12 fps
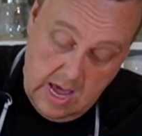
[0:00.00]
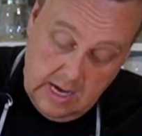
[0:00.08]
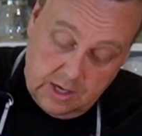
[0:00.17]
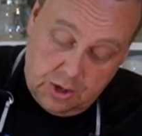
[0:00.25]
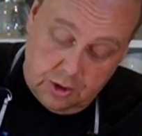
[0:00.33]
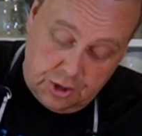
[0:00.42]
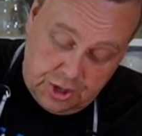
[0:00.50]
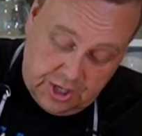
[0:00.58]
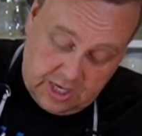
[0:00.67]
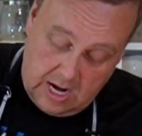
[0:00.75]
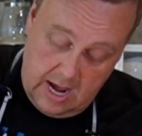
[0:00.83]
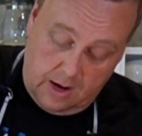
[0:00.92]
So
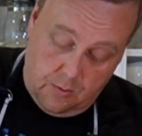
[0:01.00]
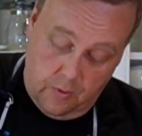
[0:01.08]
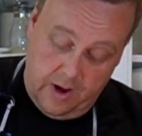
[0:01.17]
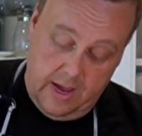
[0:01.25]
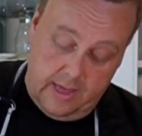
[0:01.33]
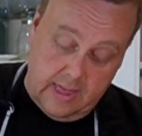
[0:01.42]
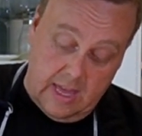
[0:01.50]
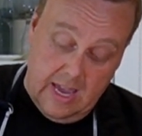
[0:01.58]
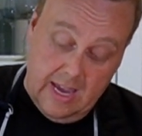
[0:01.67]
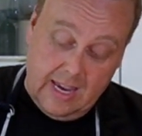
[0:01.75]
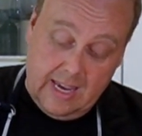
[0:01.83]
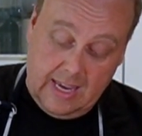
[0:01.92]
just like with
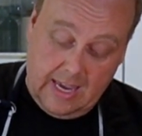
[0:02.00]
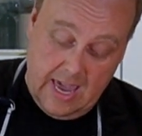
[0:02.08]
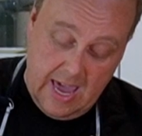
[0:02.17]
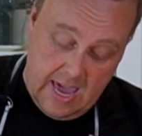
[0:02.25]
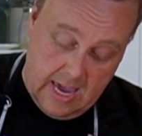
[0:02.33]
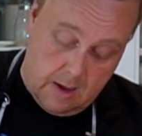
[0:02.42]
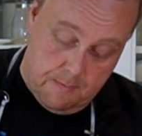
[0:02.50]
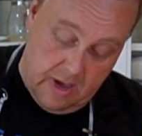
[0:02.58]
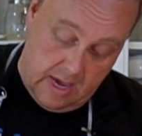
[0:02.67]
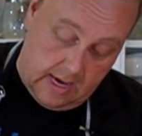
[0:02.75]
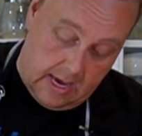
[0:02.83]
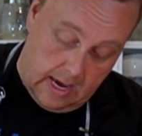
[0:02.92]
cake
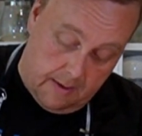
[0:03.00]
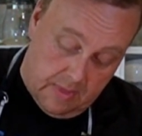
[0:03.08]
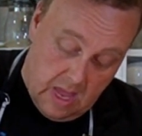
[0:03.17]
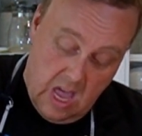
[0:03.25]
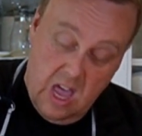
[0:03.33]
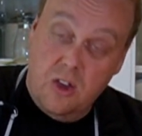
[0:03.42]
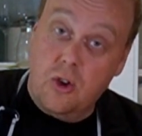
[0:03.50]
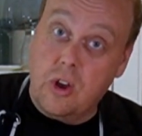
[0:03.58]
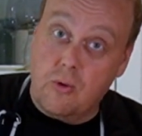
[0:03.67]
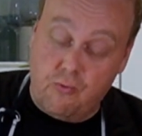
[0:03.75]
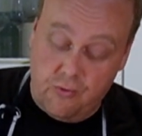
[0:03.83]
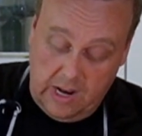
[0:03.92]
making, you
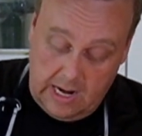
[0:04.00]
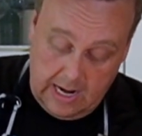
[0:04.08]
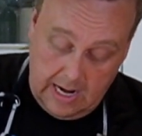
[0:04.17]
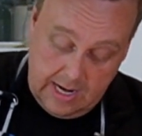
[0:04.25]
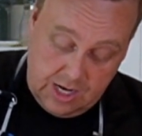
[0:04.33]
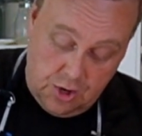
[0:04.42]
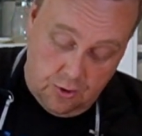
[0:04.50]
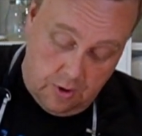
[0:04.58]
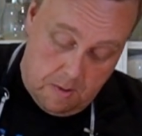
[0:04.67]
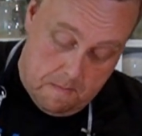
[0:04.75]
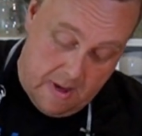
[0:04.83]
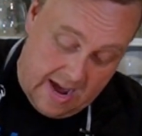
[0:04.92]
can really let your
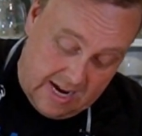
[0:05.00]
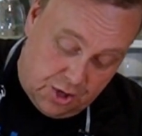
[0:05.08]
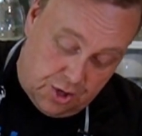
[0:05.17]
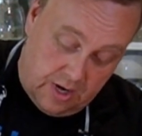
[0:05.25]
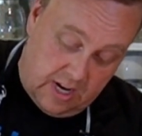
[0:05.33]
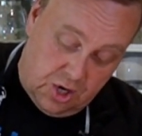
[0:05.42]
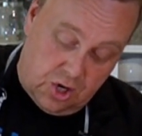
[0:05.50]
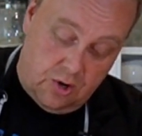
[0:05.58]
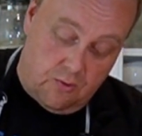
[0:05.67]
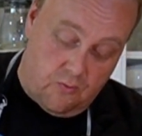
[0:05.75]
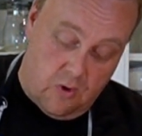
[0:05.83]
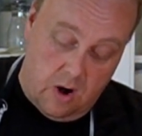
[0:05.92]

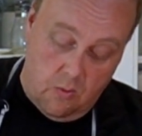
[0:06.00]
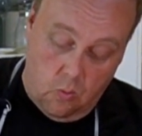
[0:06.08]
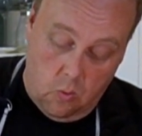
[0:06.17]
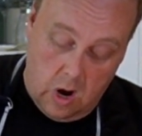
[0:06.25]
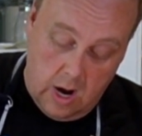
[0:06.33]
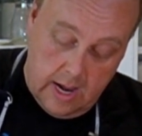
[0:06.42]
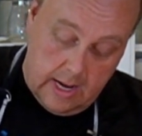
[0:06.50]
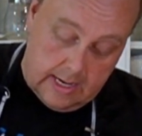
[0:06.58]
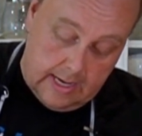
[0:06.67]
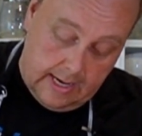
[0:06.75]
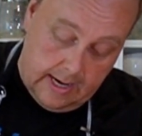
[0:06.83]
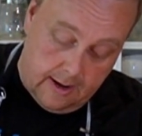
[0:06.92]
imagination run wild
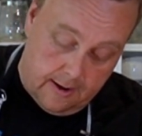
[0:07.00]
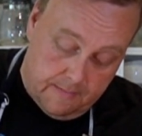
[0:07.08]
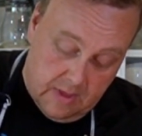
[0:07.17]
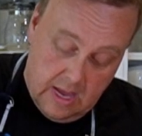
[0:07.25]
here.